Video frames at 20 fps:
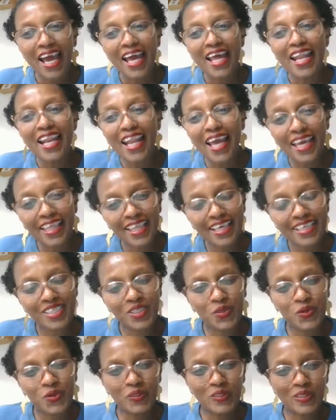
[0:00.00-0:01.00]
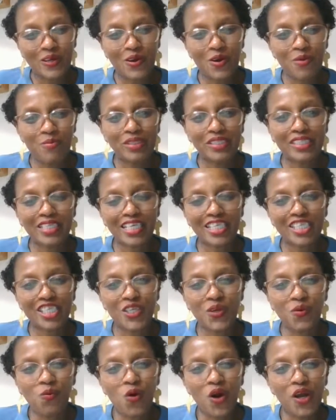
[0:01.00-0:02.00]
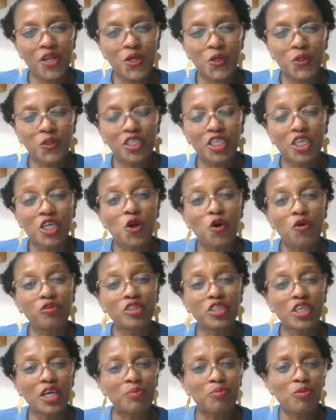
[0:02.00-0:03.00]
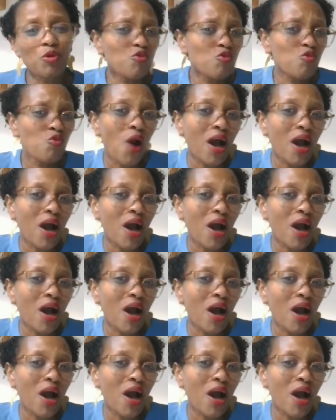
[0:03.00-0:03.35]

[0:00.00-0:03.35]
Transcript: Let us know in the comment section, what do you think of their move?